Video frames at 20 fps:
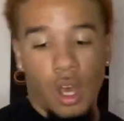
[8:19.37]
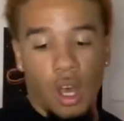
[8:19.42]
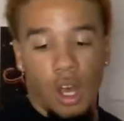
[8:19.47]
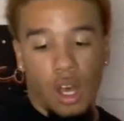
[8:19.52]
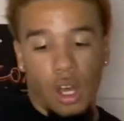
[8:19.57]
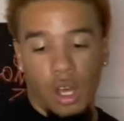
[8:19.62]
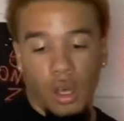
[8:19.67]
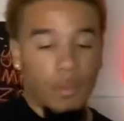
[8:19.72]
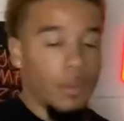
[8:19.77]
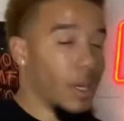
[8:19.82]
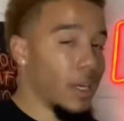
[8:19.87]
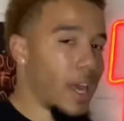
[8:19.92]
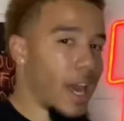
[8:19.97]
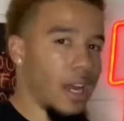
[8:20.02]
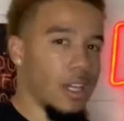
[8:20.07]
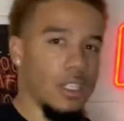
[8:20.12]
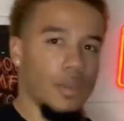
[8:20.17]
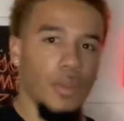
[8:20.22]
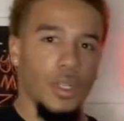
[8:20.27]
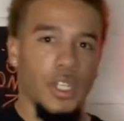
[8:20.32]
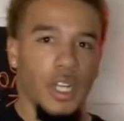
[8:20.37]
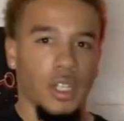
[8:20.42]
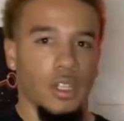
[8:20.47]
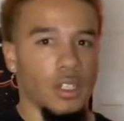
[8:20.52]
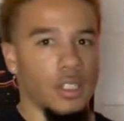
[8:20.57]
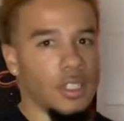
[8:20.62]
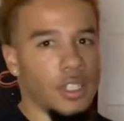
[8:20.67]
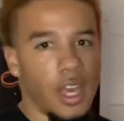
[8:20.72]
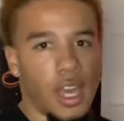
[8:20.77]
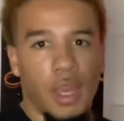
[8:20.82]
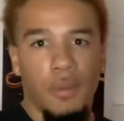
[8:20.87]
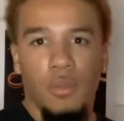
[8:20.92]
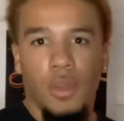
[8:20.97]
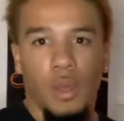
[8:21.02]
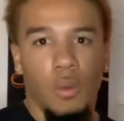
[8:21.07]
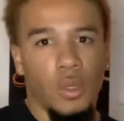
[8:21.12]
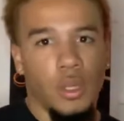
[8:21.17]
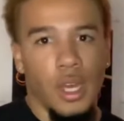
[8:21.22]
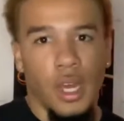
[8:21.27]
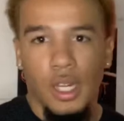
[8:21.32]
A galaxy projector. Same thing
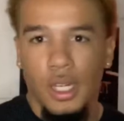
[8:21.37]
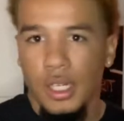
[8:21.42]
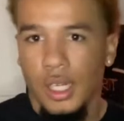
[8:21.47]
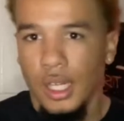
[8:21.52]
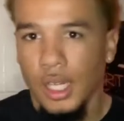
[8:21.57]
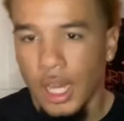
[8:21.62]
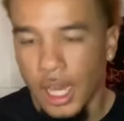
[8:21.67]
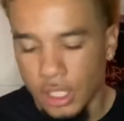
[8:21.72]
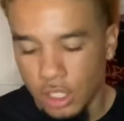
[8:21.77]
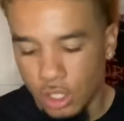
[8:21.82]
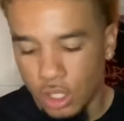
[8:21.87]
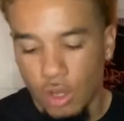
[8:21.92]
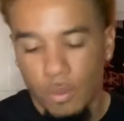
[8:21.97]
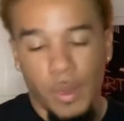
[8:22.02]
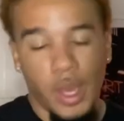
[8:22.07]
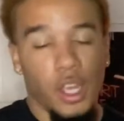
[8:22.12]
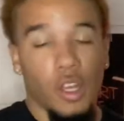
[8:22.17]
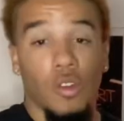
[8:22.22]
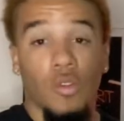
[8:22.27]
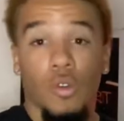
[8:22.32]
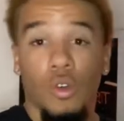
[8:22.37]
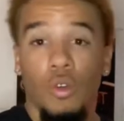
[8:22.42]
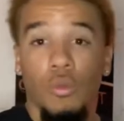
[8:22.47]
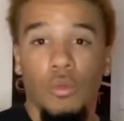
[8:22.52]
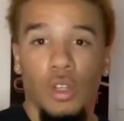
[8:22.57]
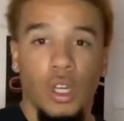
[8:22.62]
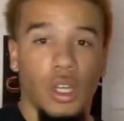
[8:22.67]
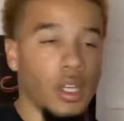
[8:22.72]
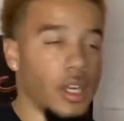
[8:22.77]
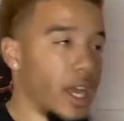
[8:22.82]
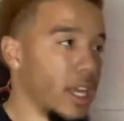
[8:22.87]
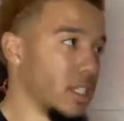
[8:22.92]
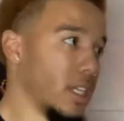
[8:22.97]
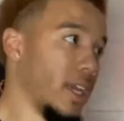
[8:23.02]
with the LED lights. You know, make your room look nice.